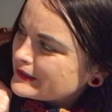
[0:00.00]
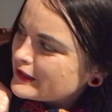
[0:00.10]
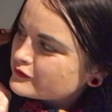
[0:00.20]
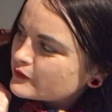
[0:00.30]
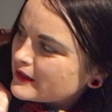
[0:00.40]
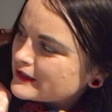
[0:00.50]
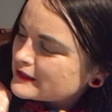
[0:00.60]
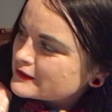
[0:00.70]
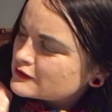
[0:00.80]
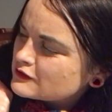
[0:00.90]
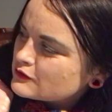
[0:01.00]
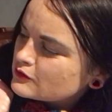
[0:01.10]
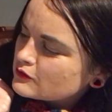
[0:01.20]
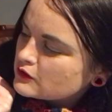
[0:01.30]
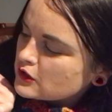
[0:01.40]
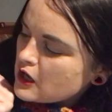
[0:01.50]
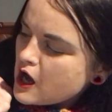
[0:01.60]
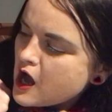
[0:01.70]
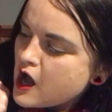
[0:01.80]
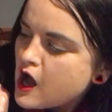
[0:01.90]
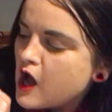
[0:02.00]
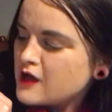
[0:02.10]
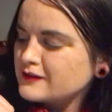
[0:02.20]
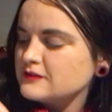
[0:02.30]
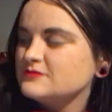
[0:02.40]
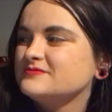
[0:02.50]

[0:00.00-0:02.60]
have waited too long.